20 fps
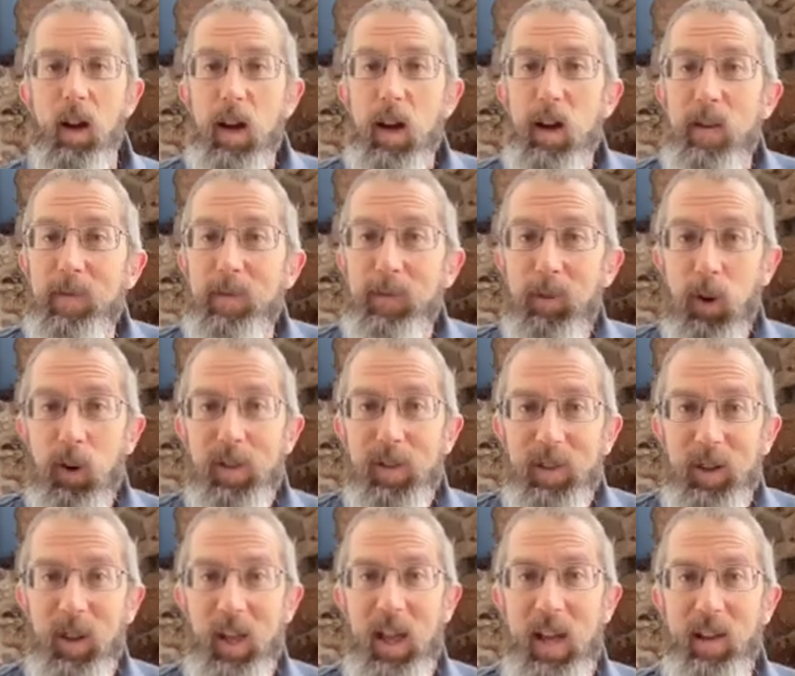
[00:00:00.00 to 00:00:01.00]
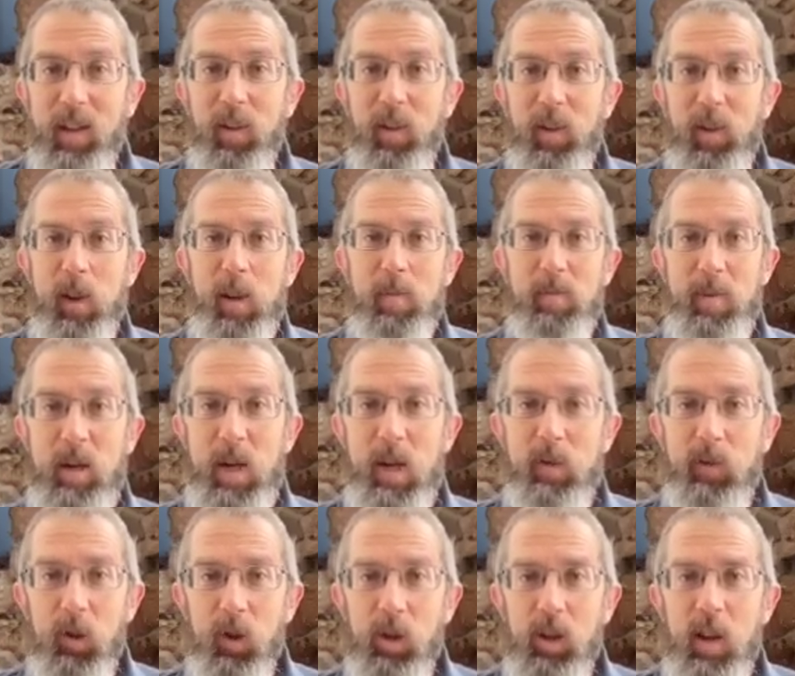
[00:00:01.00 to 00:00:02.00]
At first glance, this
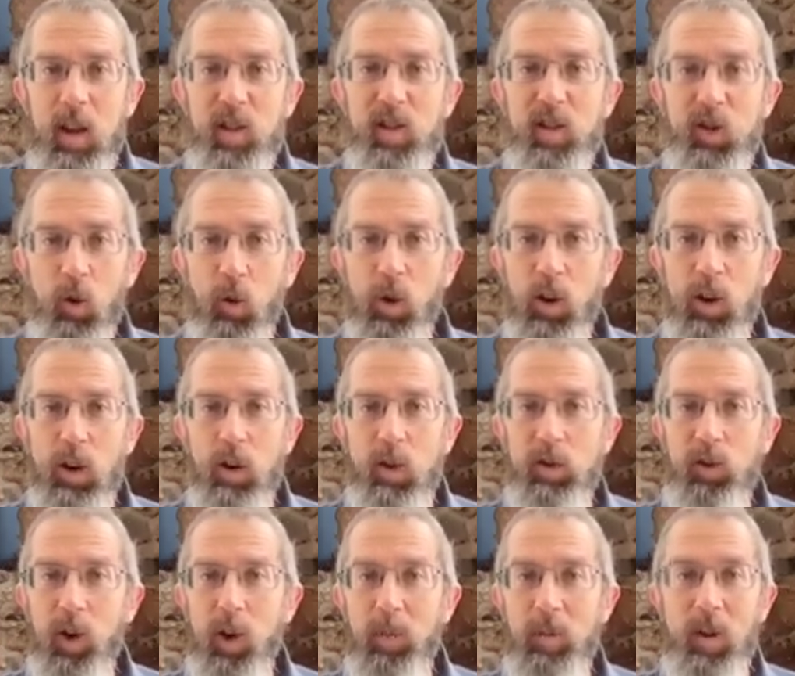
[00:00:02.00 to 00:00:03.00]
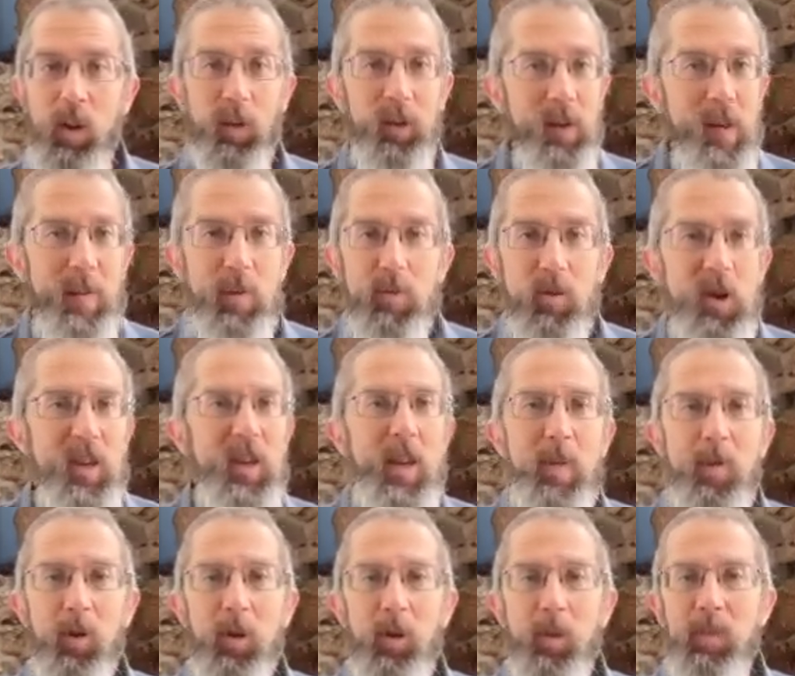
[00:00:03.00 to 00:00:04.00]
beautiful and historic Ozark Mill seems pretty
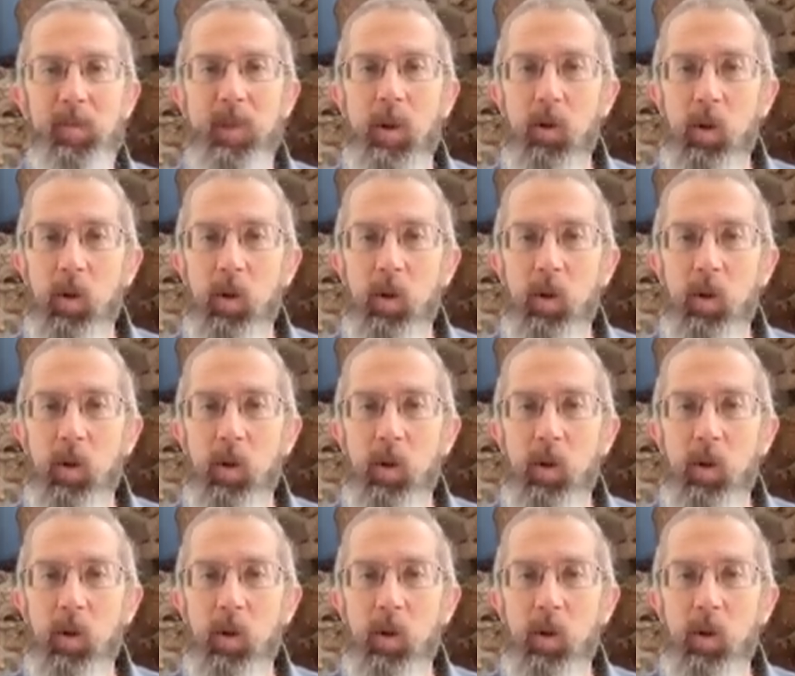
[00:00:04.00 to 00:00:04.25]
typical,